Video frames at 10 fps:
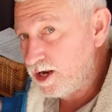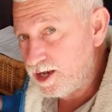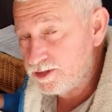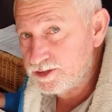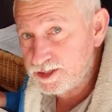
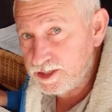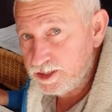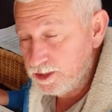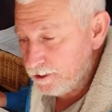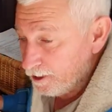and
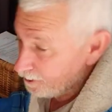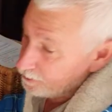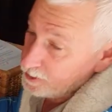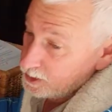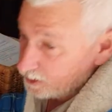see
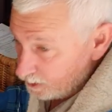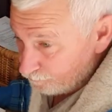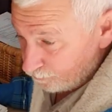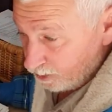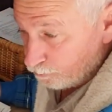
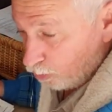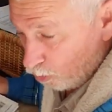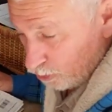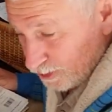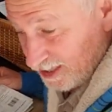if the
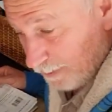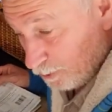importer is happy